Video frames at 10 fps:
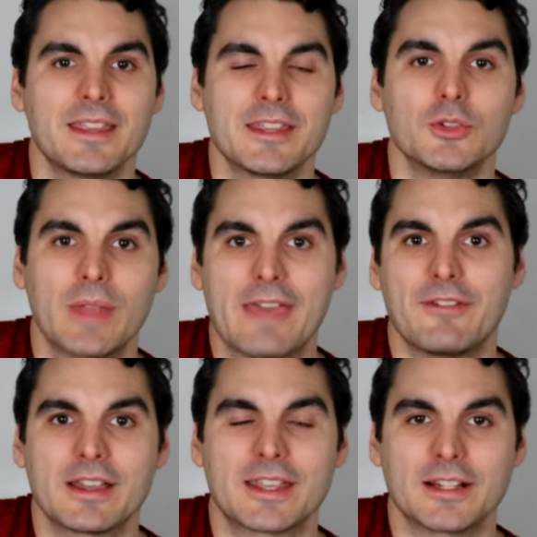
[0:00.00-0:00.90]
that you're
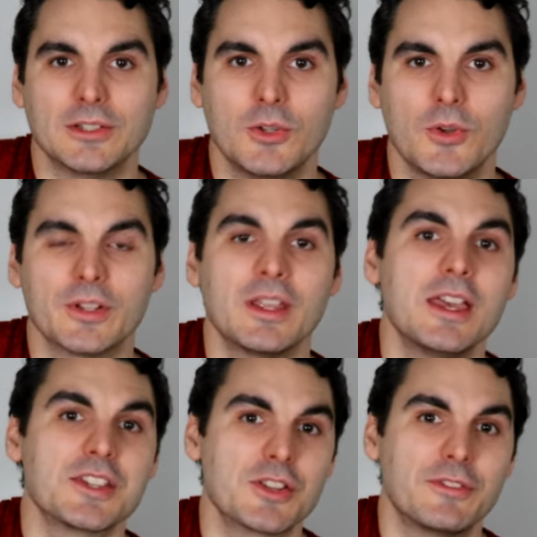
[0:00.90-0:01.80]
ever gonna learn.
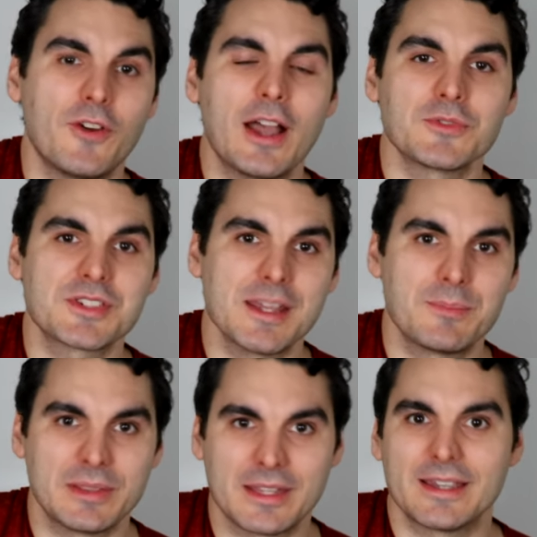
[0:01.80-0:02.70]
So the final
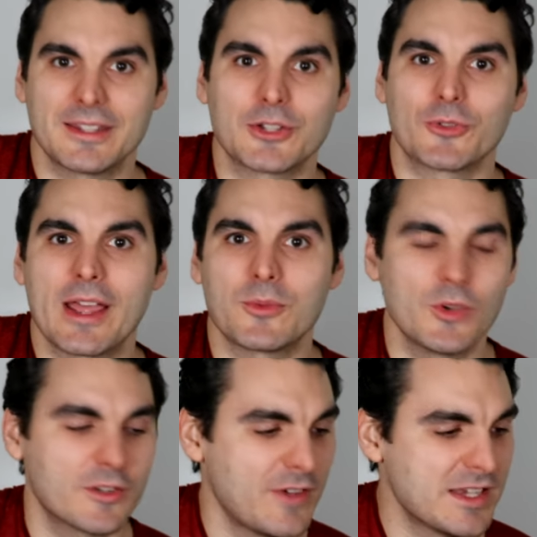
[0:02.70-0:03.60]
step in the, the
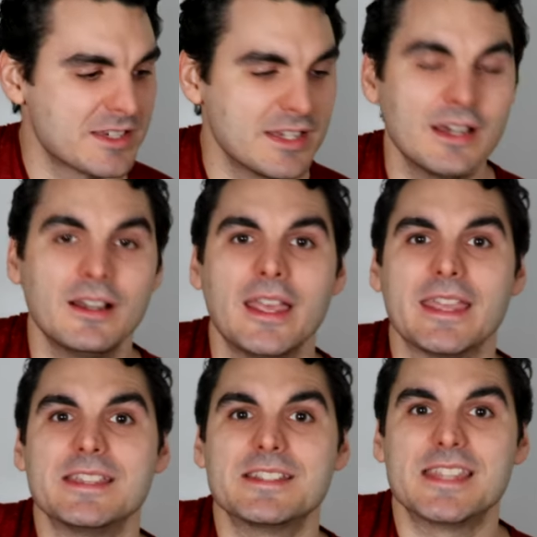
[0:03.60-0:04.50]
groundwork phase here
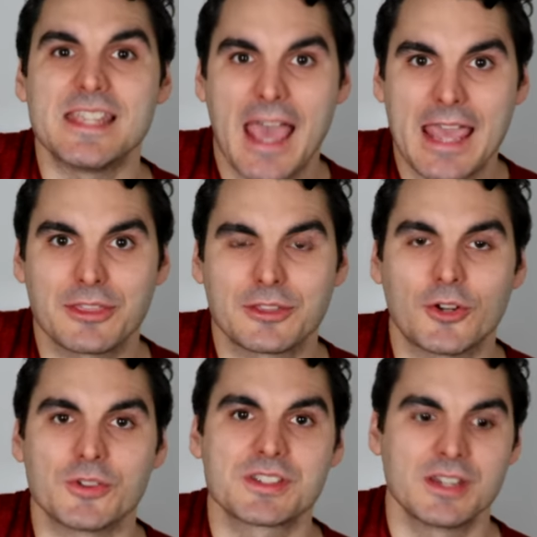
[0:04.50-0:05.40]
is the eighth
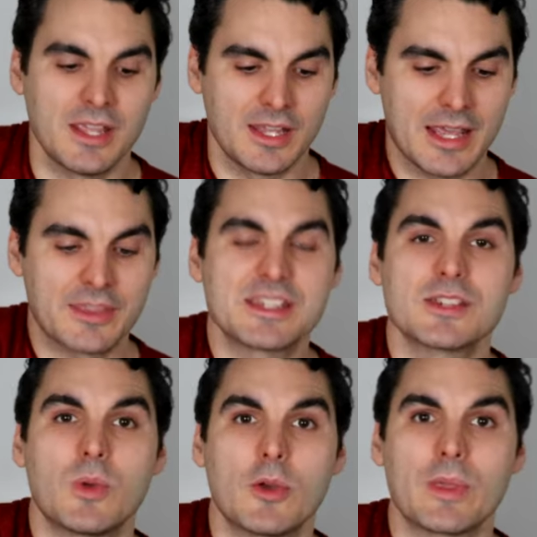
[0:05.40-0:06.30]
notes. Now this
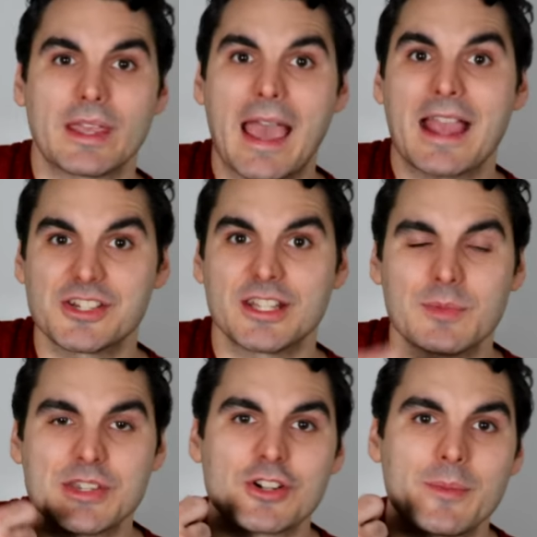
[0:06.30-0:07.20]
is where we're actually gonna
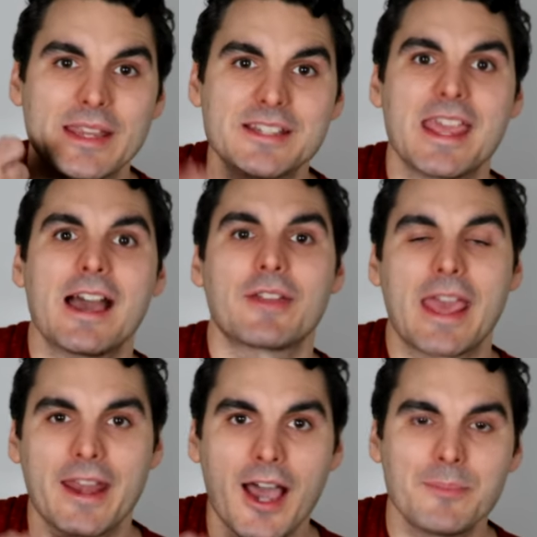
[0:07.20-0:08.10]
be strumming down
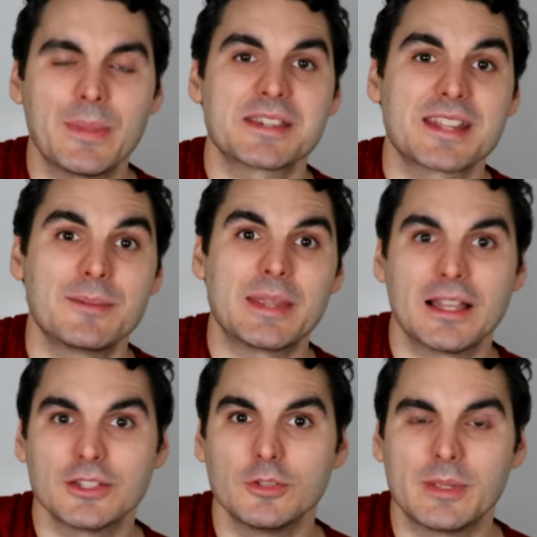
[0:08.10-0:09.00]
and up, and it's gonna be a
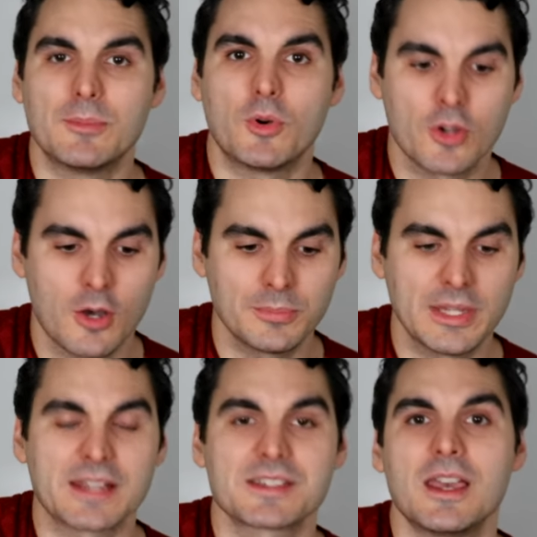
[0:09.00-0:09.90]
little bit more
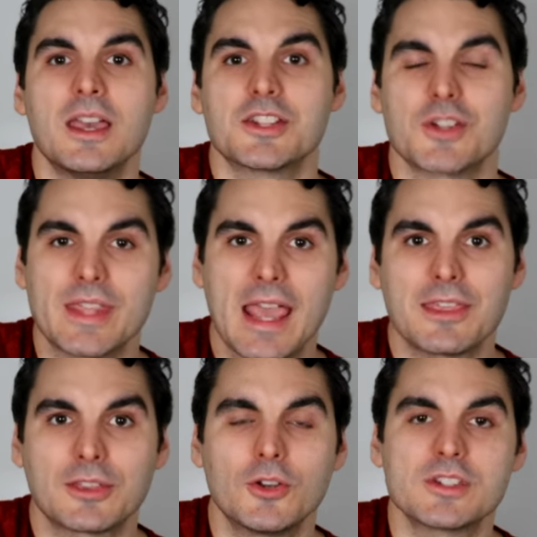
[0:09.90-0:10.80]
complex. So the
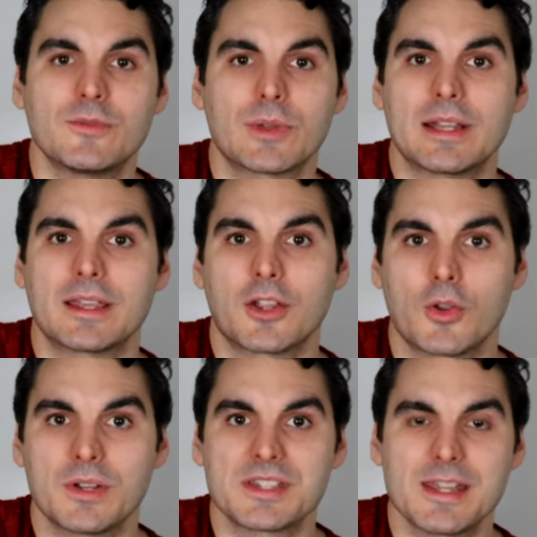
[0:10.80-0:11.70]
eighth notes, if we're gonna go
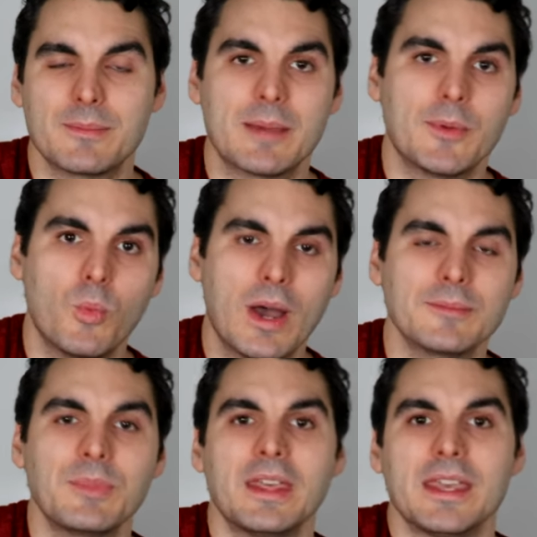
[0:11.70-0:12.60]
to step number
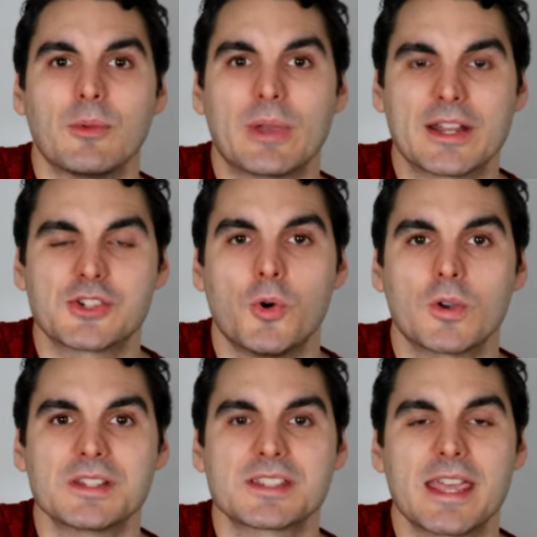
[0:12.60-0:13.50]
one, we're gonna
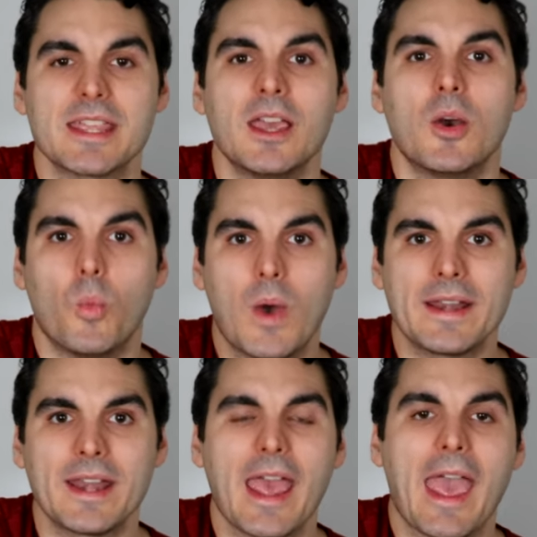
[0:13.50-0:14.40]
talk and say
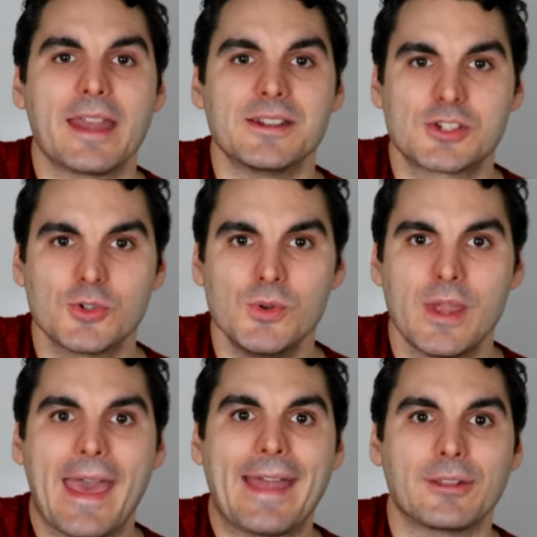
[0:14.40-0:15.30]
one and
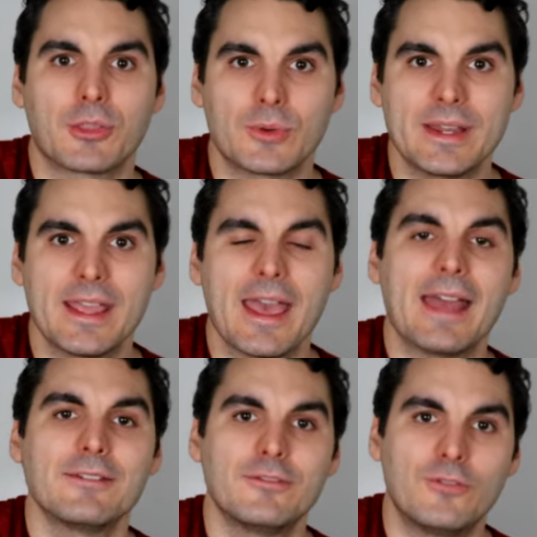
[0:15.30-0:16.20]
two and three
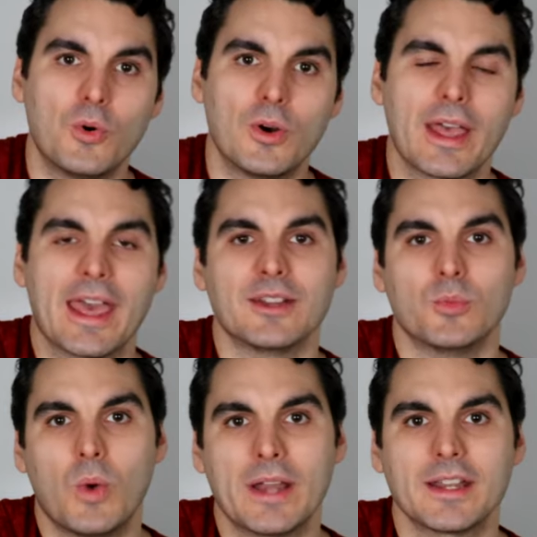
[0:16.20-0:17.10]
and four
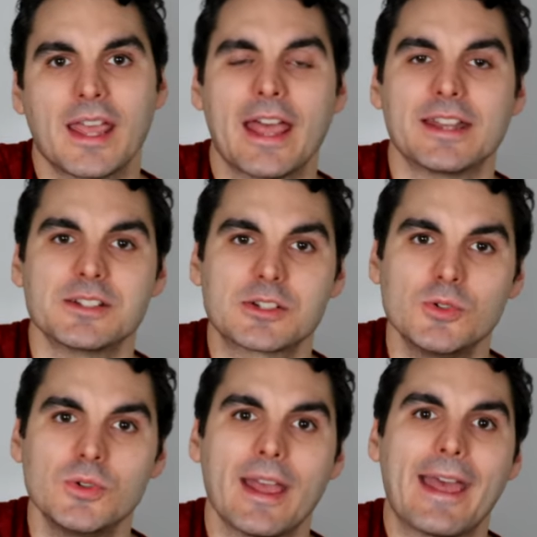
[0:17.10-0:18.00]
and one and
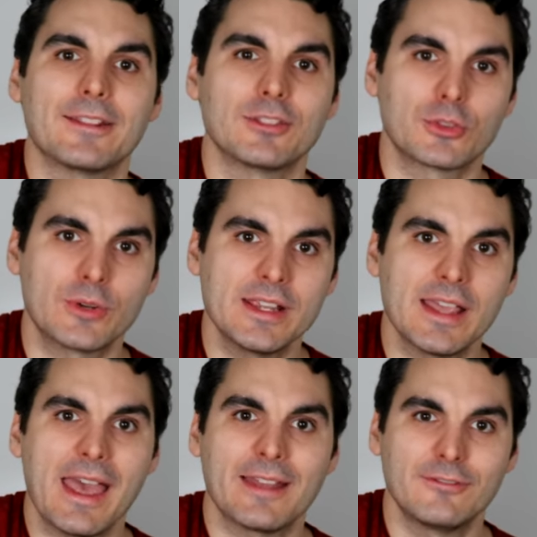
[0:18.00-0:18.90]
two and three
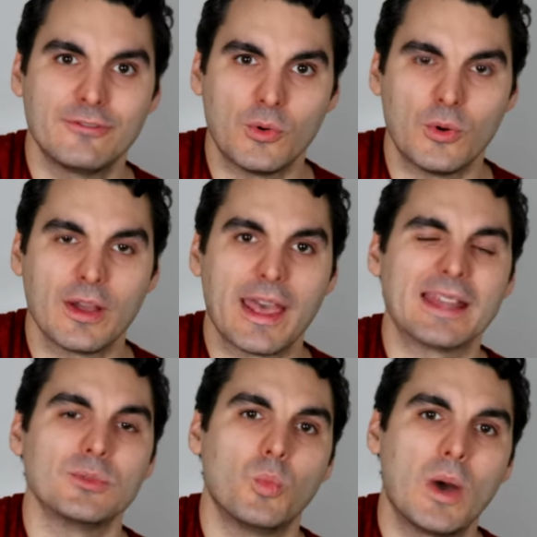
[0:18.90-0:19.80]
and four
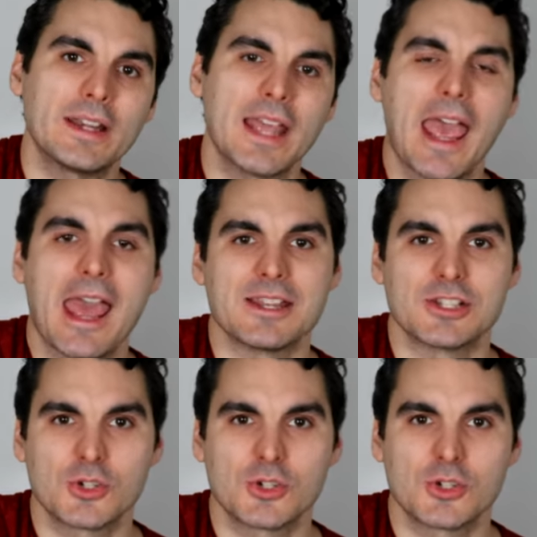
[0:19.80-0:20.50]
and one and